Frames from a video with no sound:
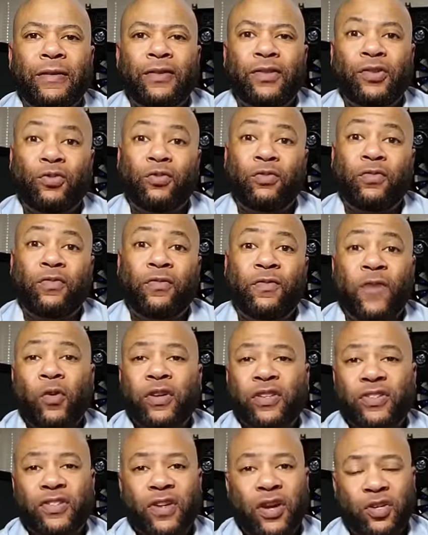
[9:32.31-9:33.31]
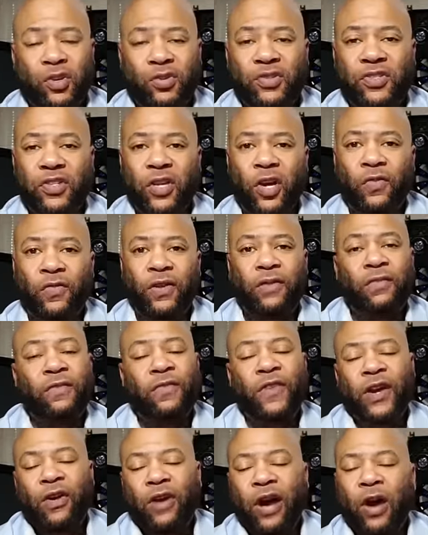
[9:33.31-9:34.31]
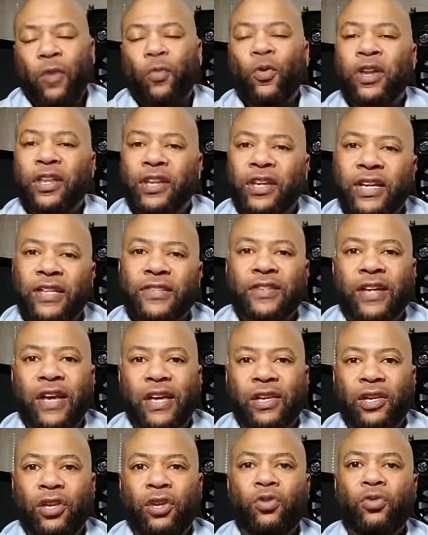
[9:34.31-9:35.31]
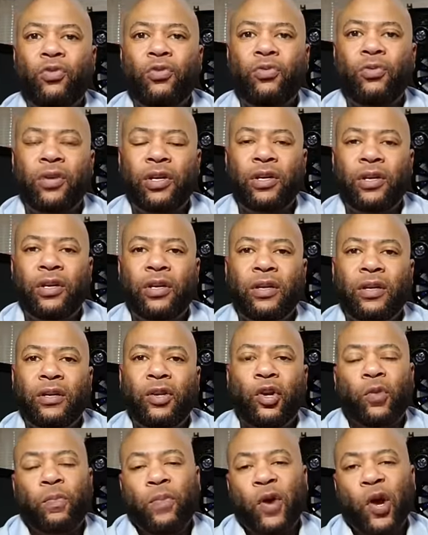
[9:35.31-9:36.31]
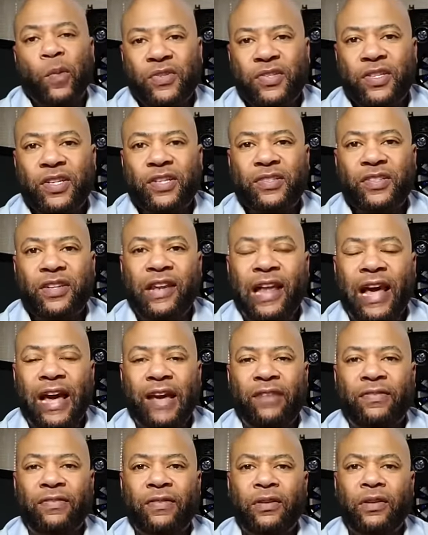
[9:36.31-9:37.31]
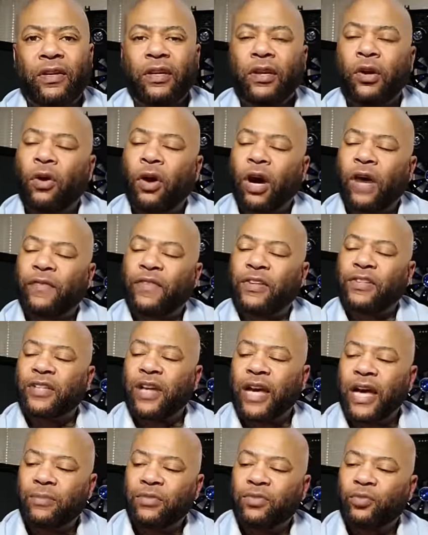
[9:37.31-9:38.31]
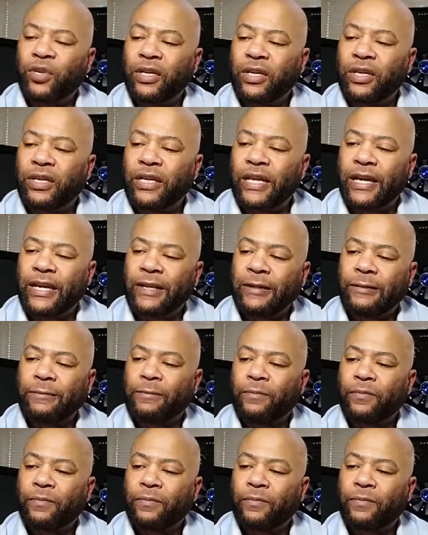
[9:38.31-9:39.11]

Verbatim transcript: to focus on yourself and figure out what it is that you your purpose is in life. You know, oftentimes we get